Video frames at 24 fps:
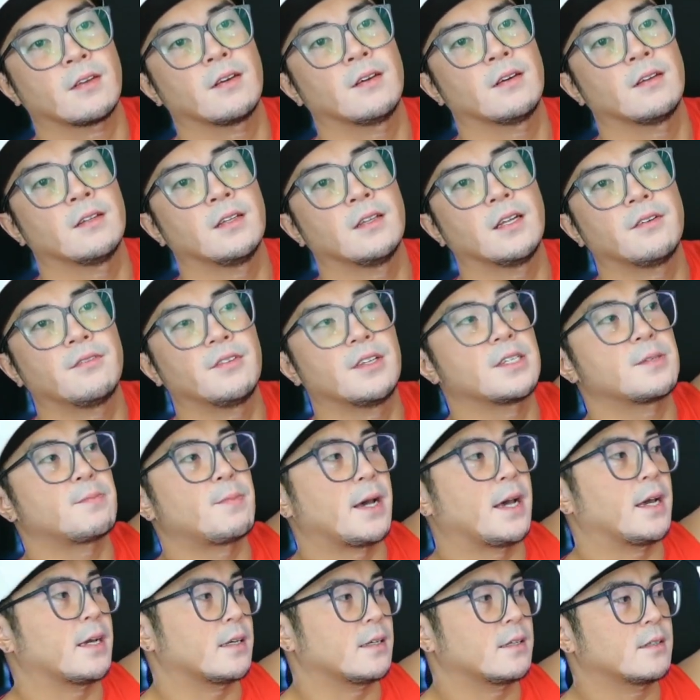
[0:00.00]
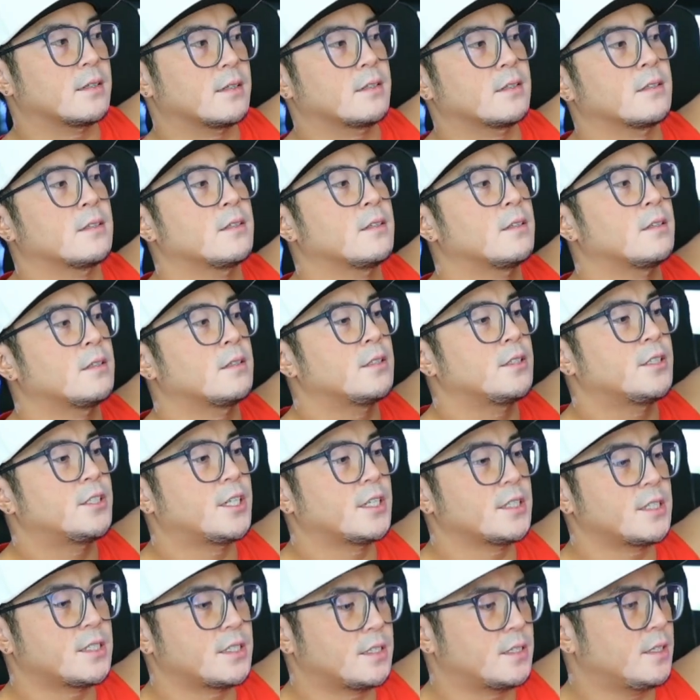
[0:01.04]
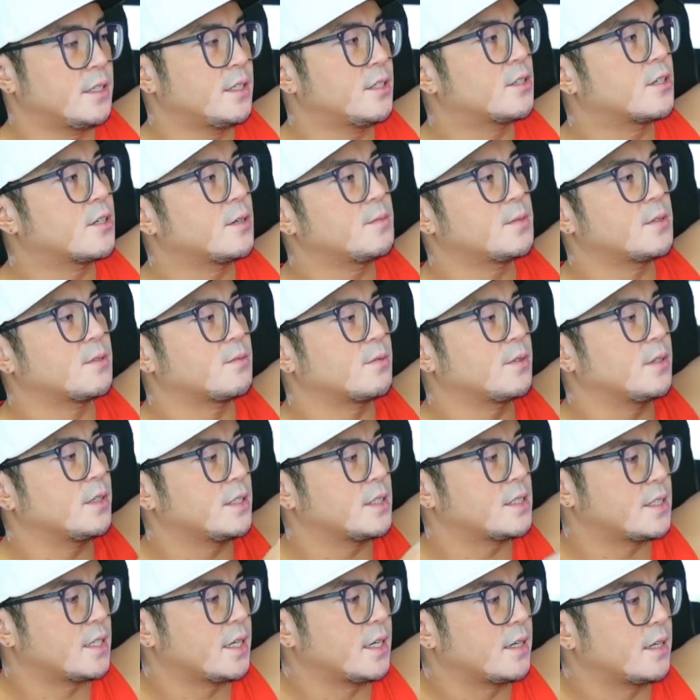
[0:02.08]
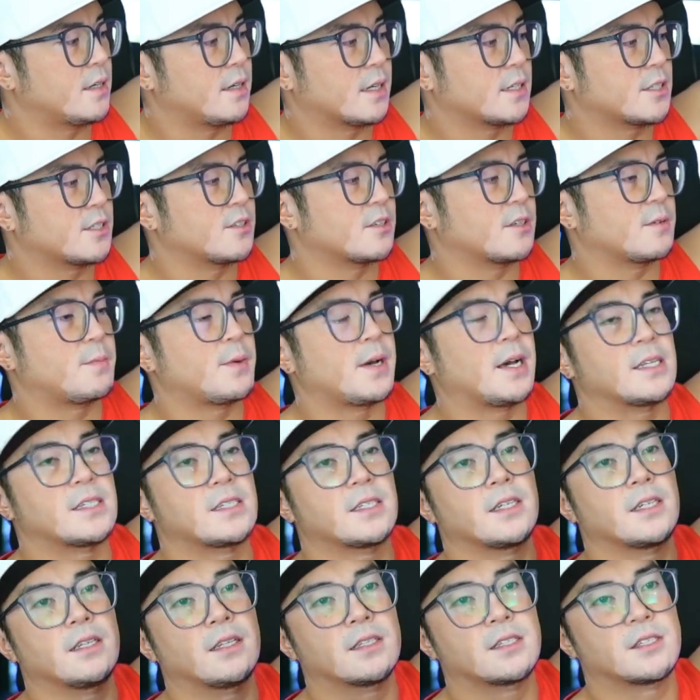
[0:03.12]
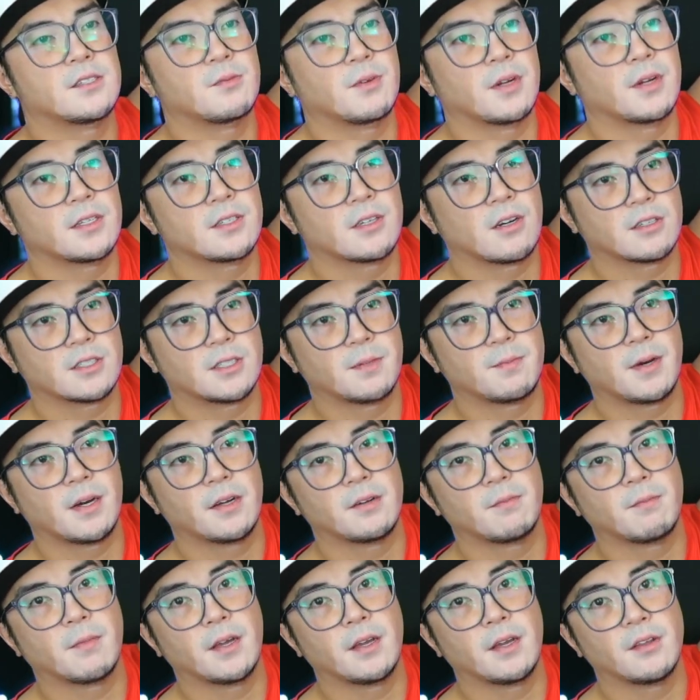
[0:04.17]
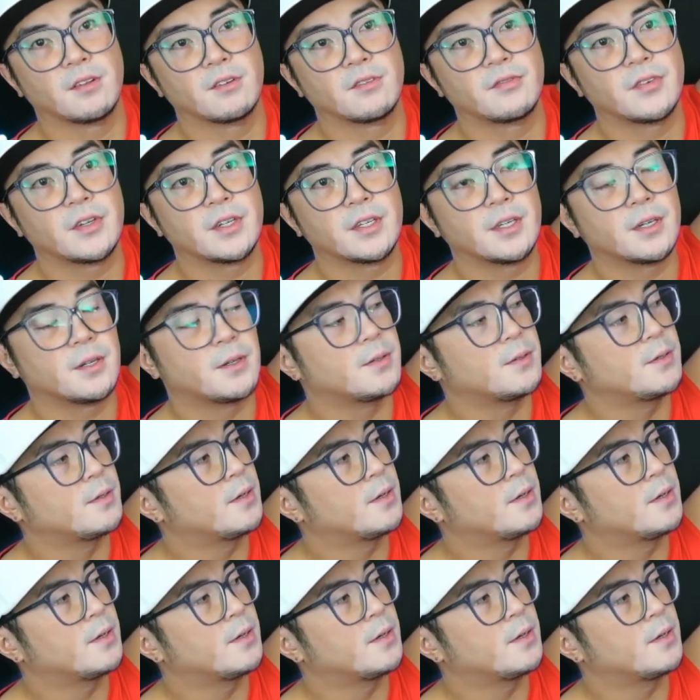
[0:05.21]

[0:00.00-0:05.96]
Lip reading: Love this bag. Just in terms of real estate and extra capacity, this is what I talked about in my other video.